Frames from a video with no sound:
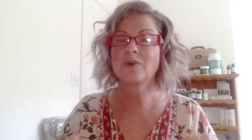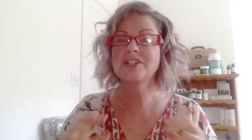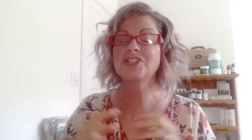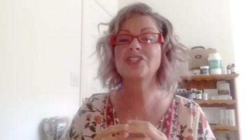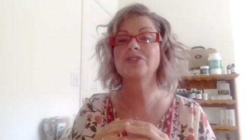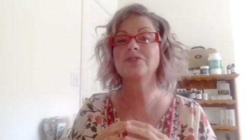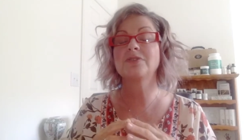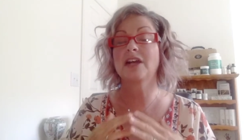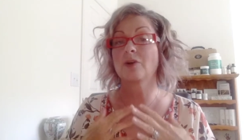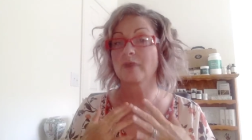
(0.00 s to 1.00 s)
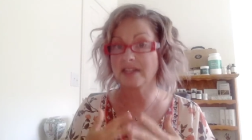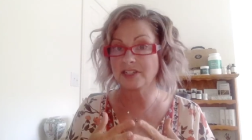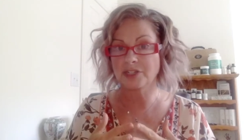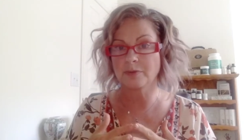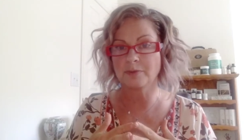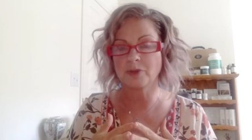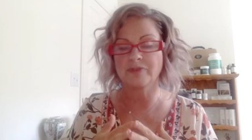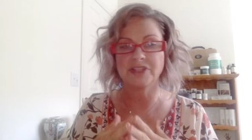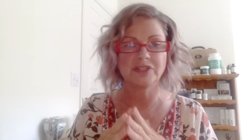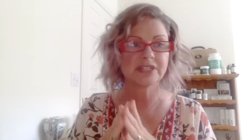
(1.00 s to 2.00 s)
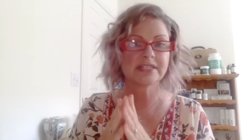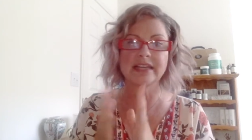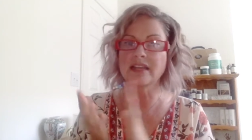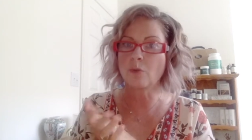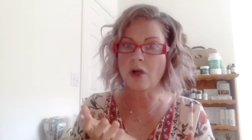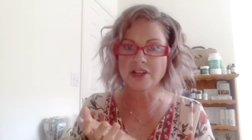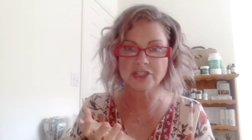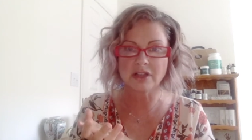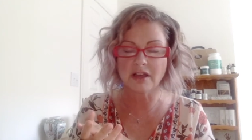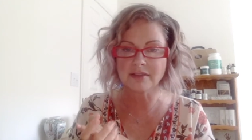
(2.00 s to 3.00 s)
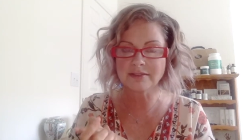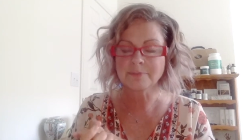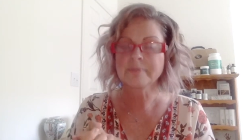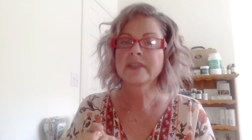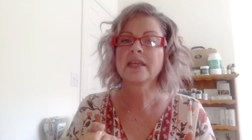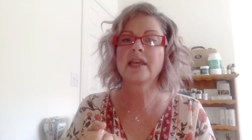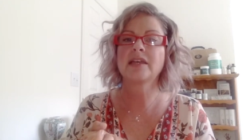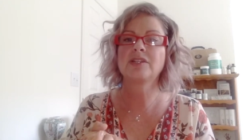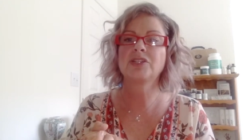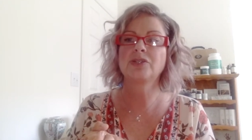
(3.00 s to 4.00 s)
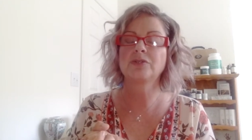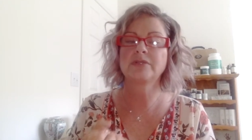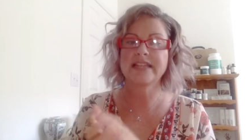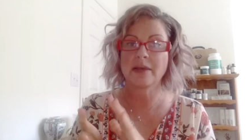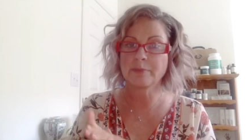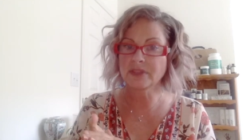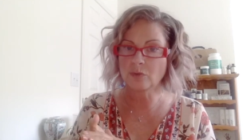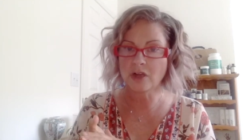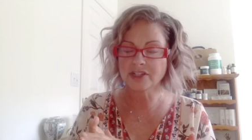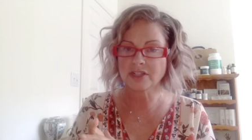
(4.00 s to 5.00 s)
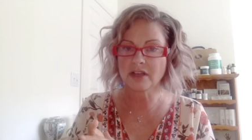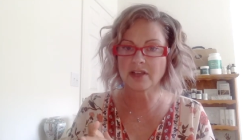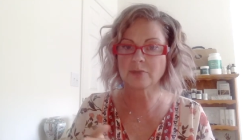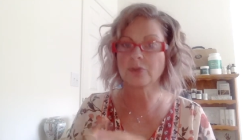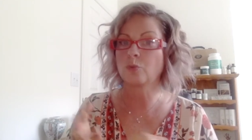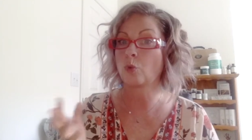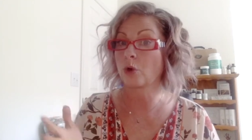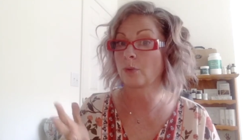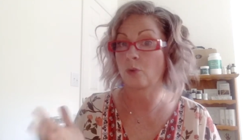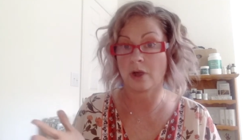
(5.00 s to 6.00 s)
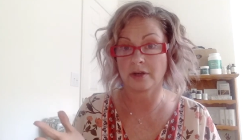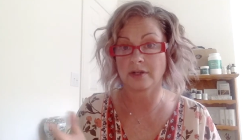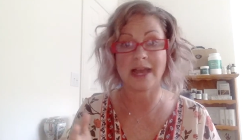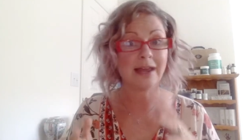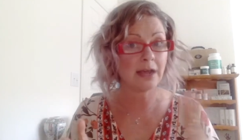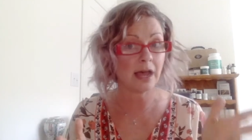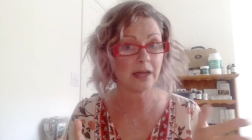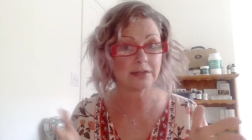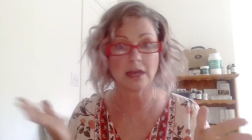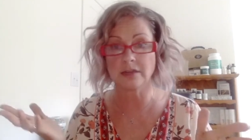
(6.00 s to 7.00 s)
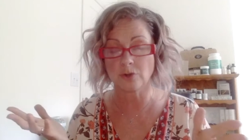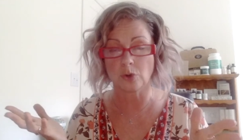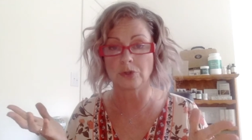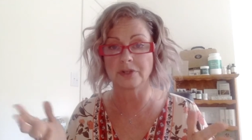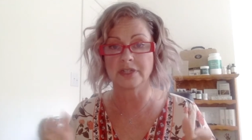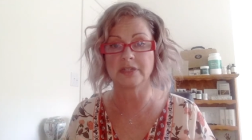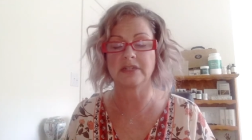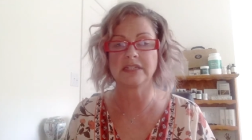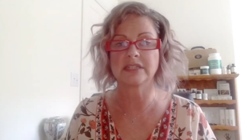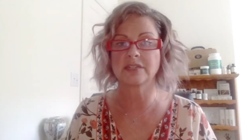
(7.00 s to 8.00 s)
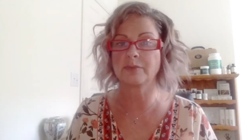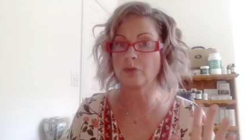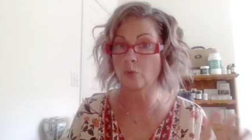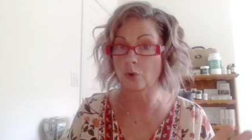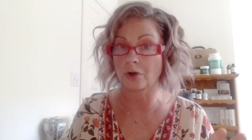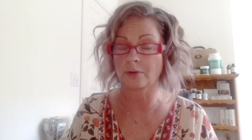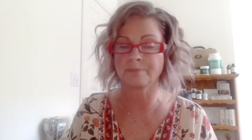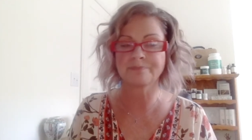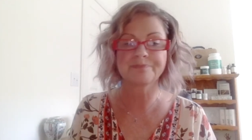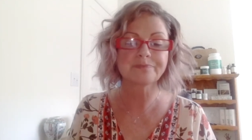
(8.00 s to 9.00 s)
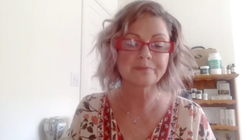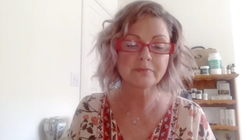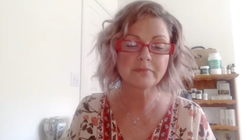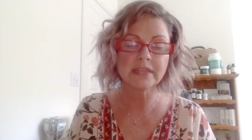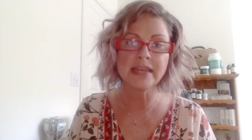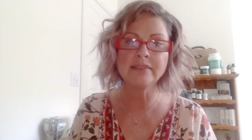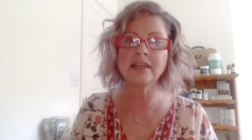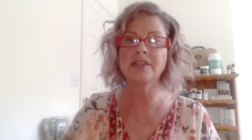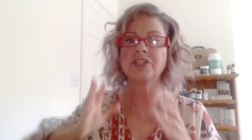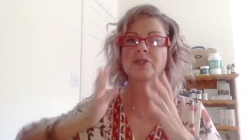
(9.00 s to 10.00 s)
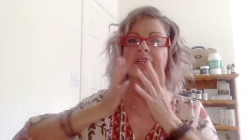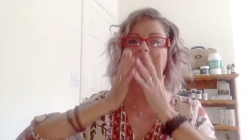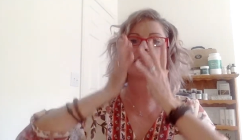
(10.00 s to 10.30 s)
once you are ready to remove it you just take a washcloth and you dampen the washcloth with warm water not hot not cold it needs to be warm and then you can